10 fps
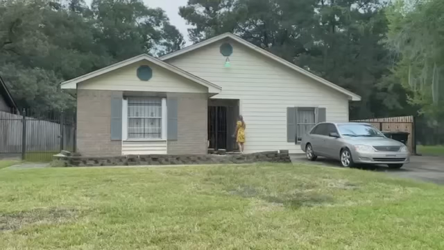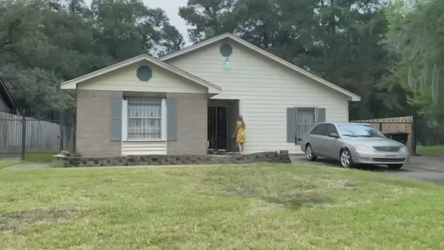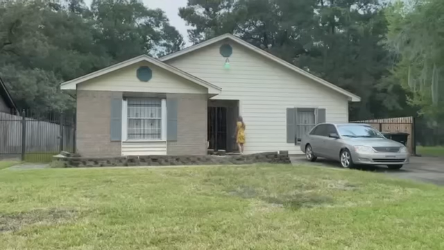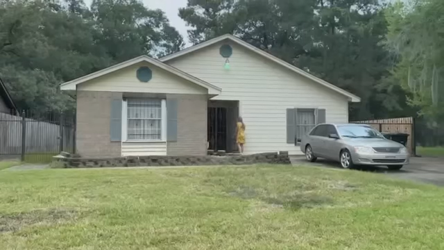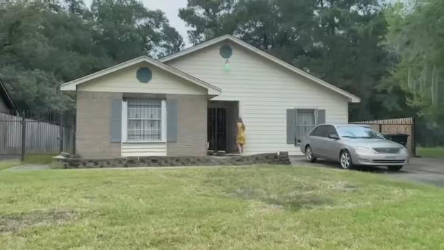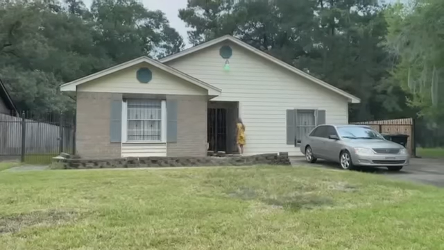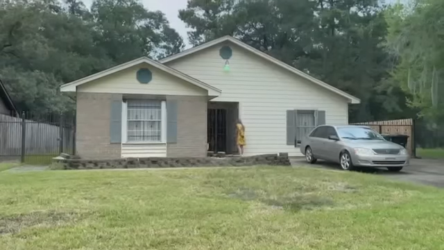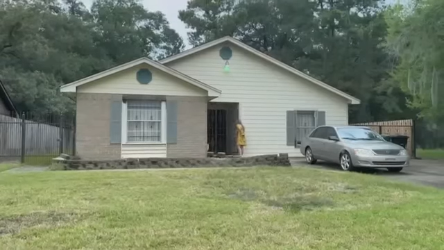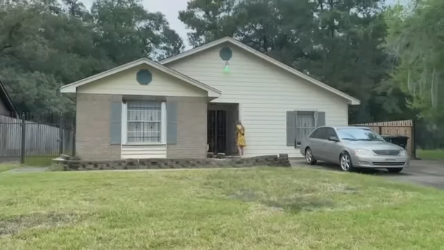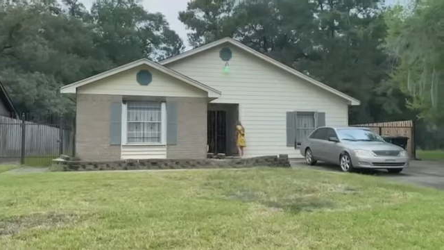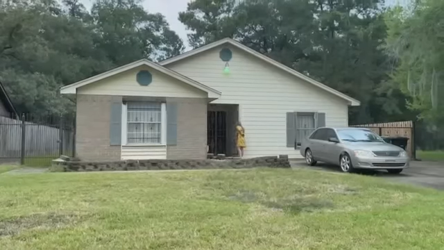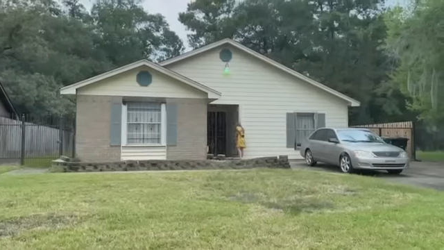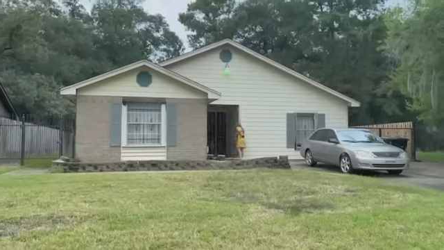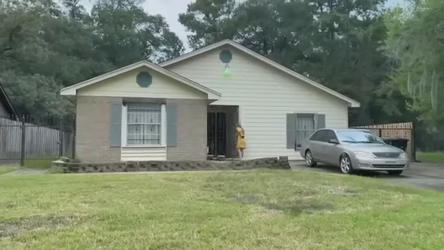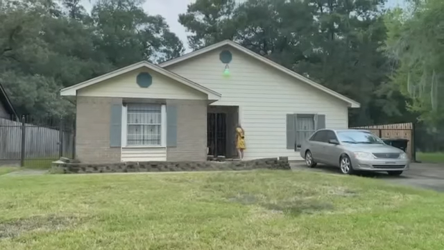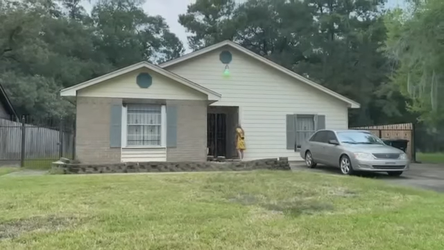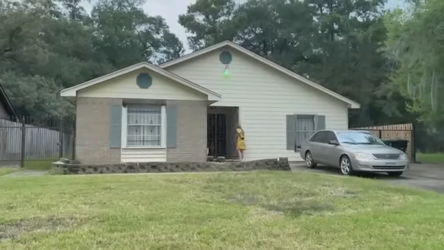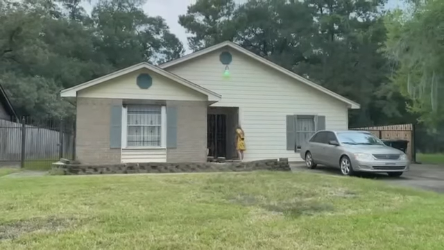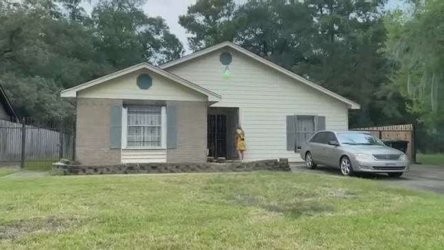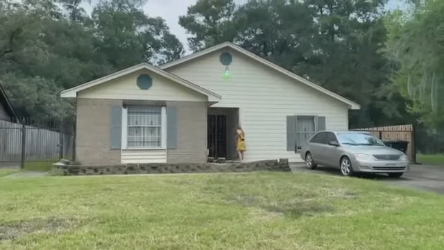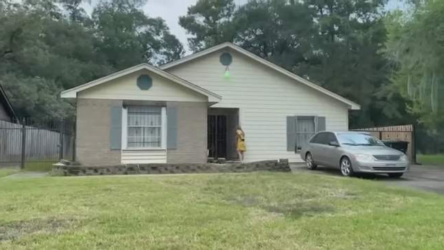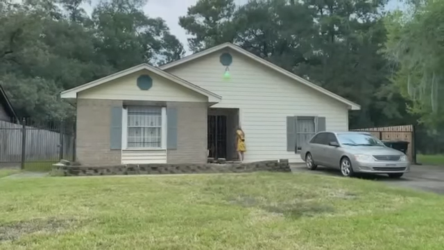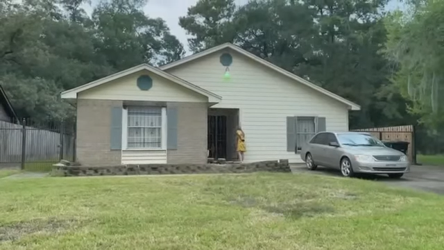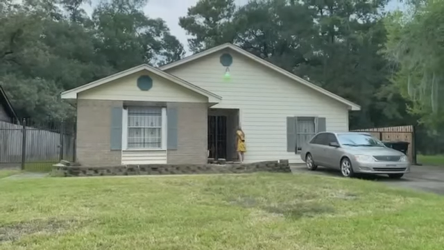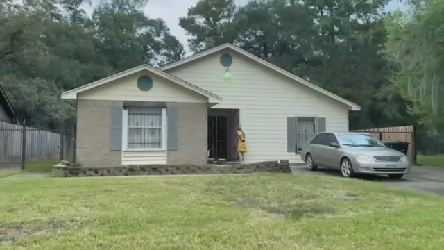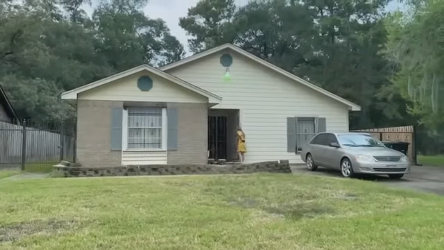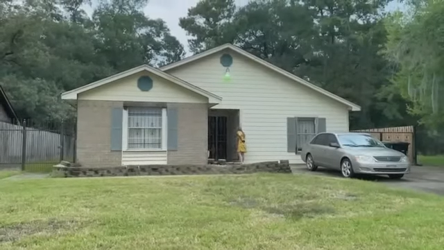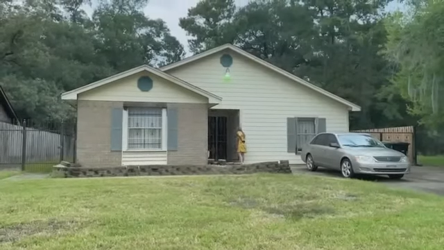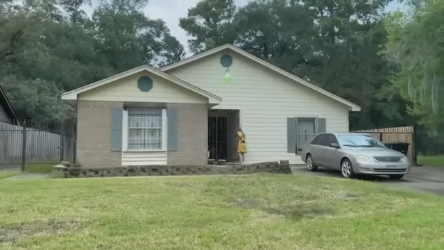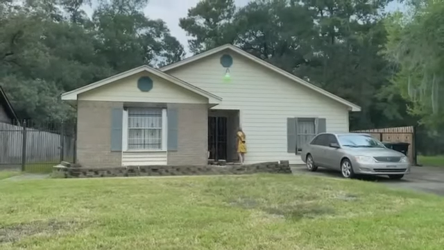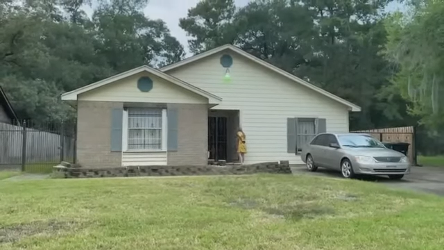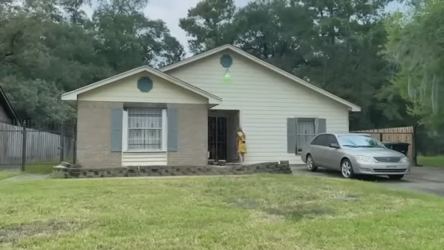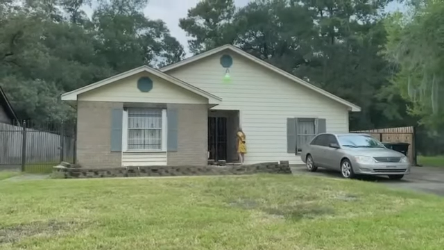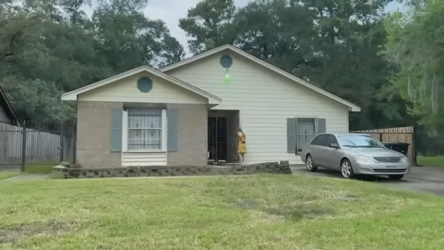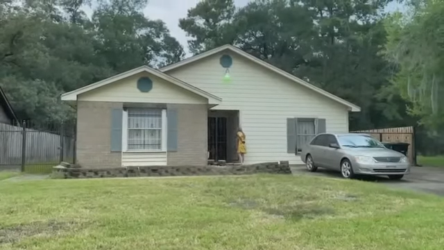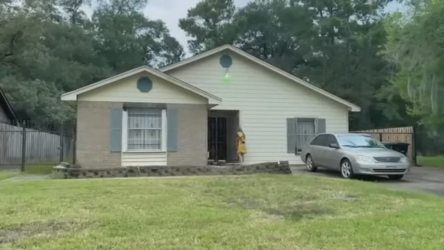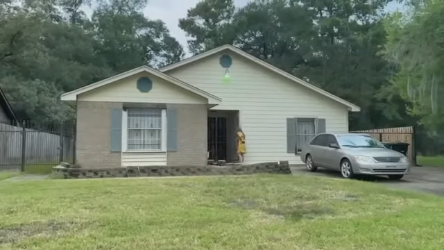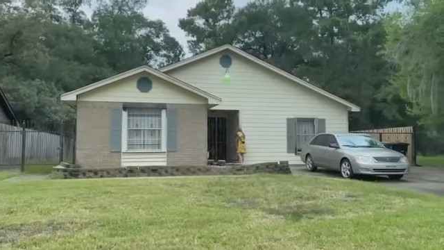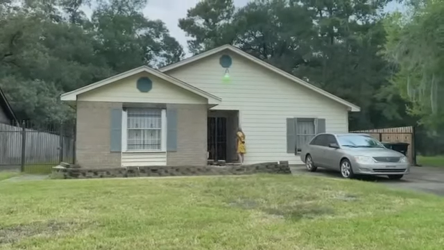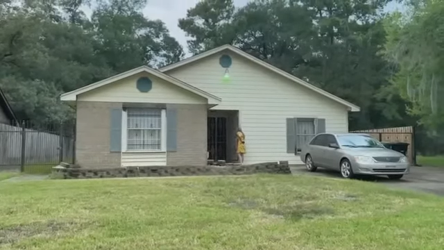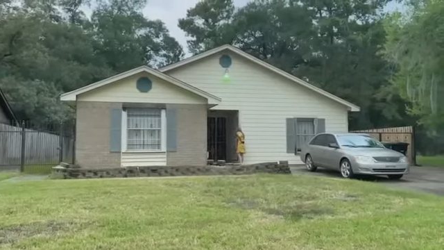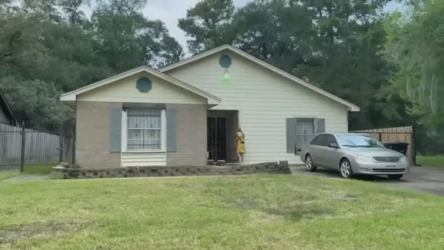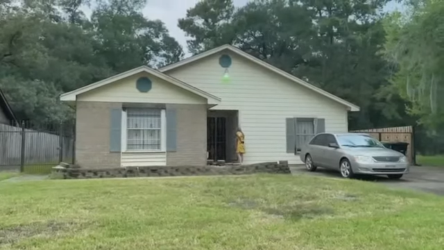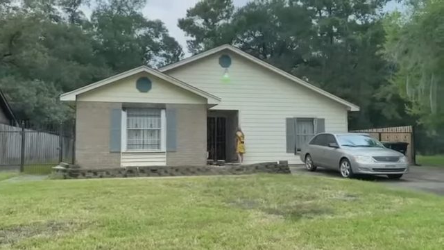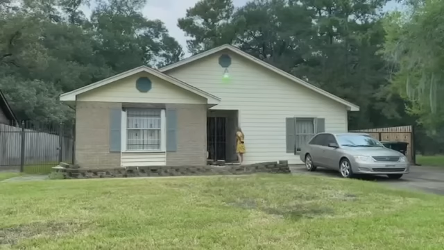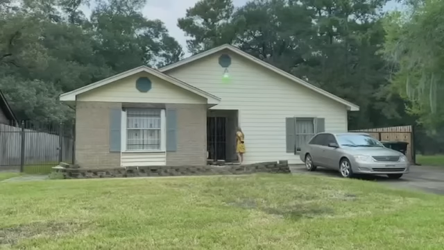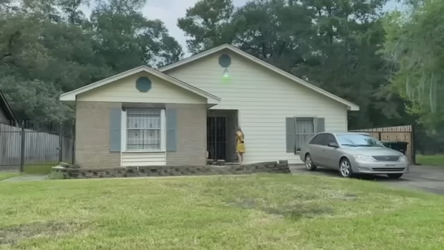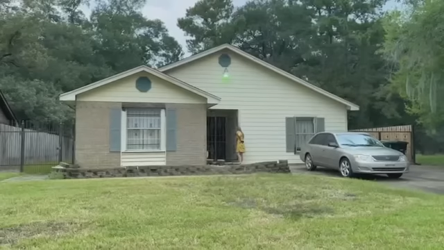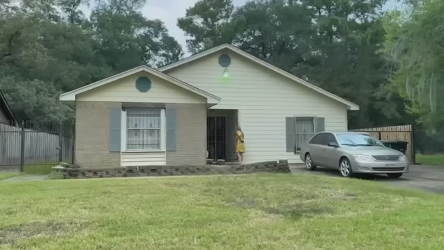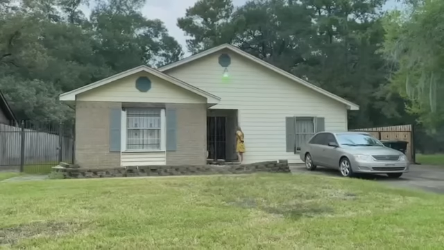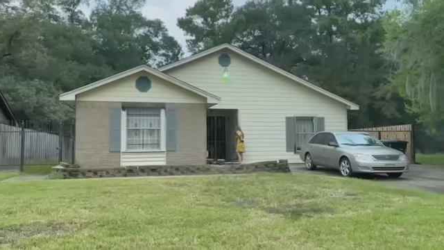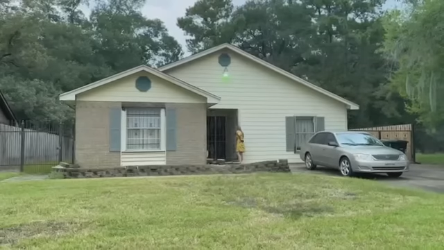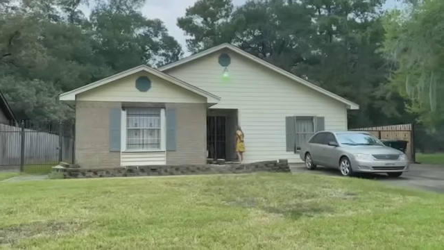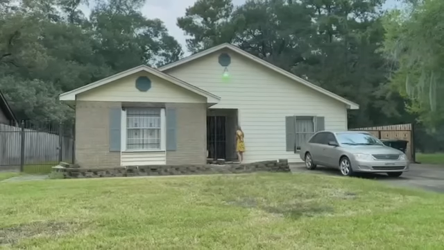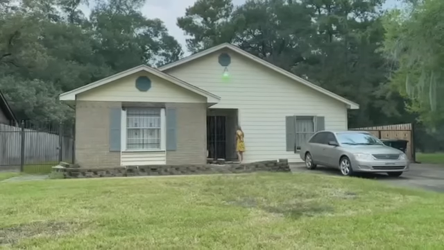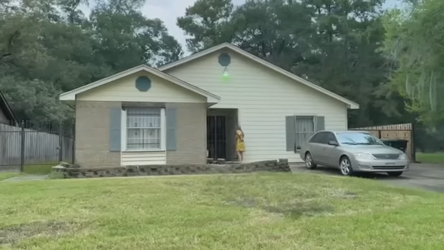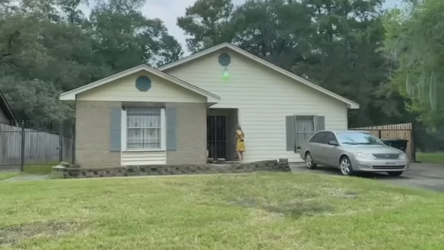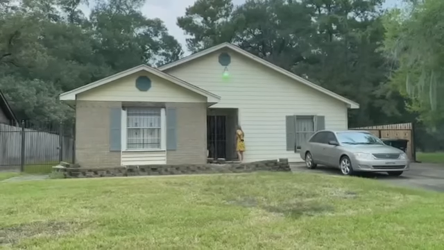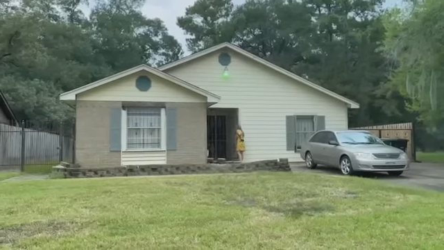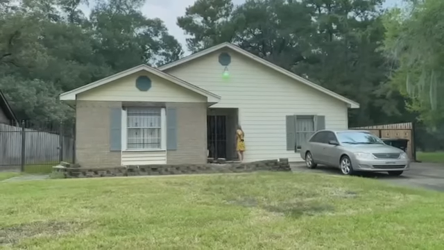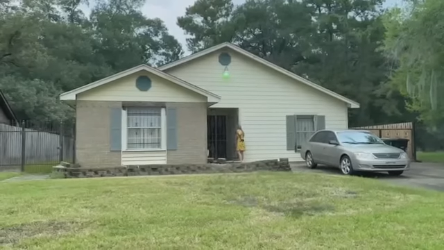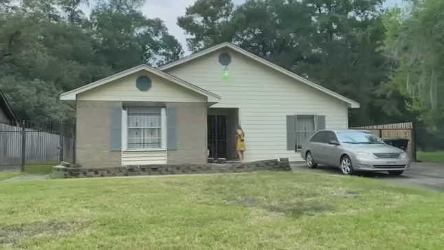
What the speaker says: Nobody's mouth can be seen.